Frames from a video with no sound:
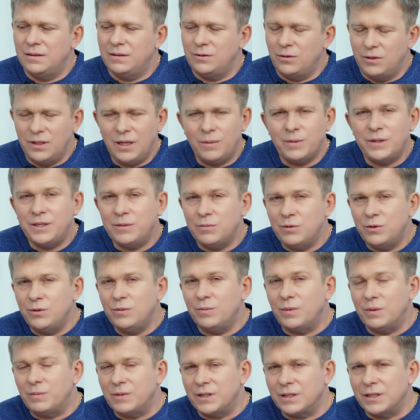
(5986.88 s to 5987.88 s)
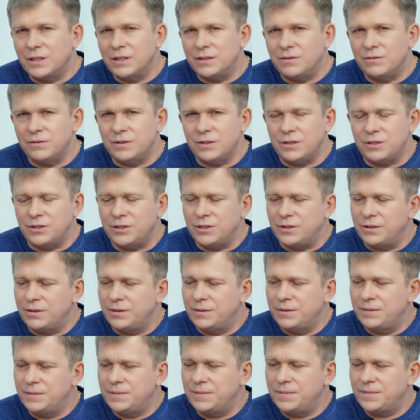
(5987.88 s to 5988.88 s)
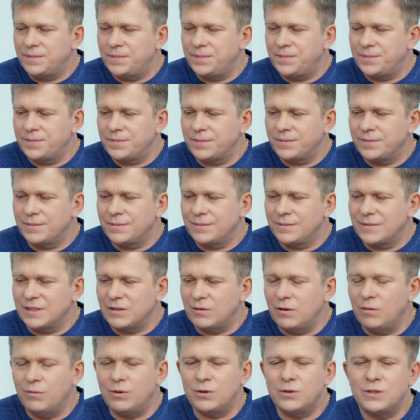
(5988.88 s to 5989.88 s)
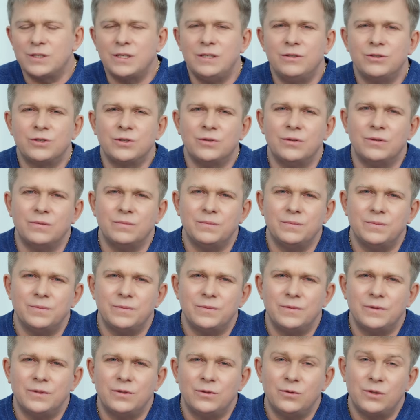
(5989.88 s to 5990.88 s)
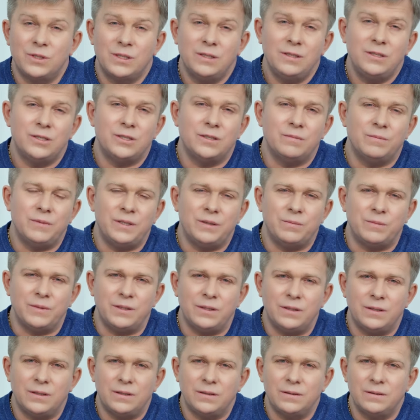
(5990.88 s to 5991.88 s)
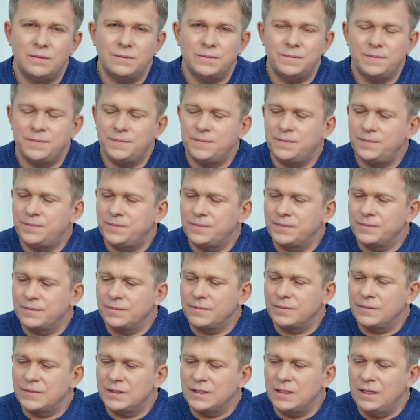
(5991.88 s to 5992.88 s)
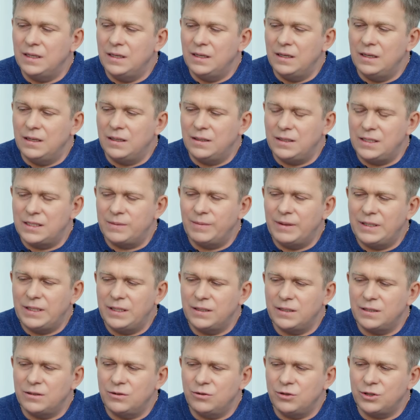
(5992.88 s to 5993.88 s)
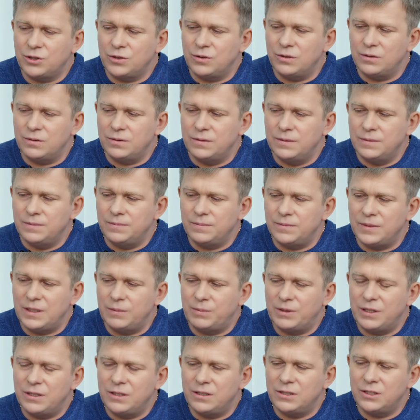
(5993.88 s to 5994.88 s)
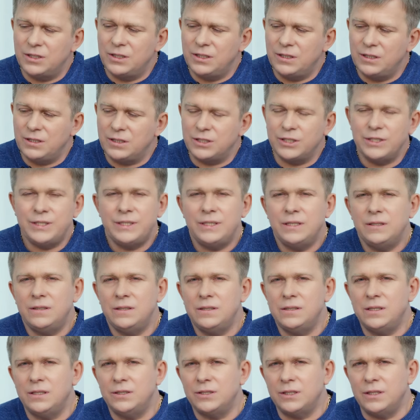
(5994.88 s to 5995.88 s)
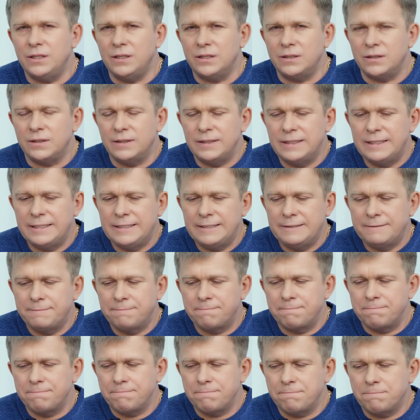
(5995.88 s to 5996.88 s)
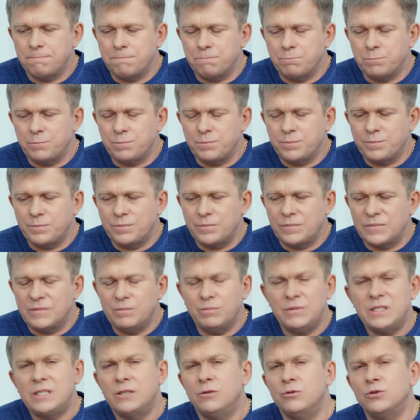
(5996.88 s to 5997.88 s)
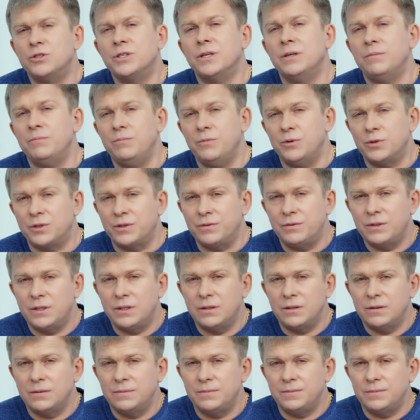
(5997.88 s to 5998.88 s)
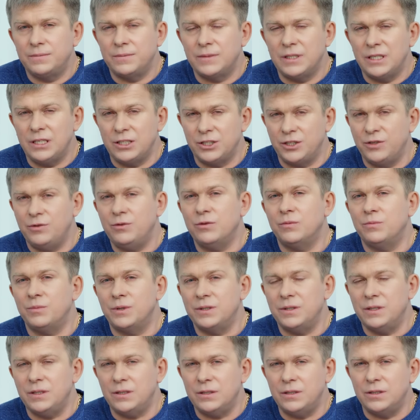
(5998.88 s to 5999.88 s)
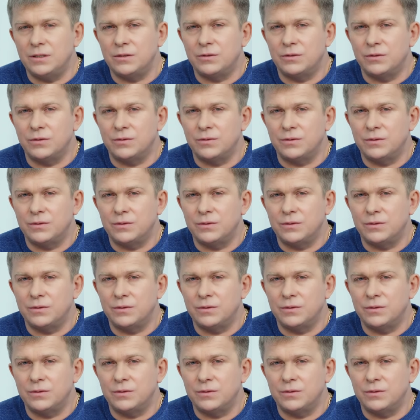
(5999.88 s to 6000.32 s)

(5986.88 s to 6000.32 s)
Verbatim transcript: but they will help us to survive. The question is only whether we will hear them, despite the fact that for 6,000 years we have been listening to dead ones, and we are living to their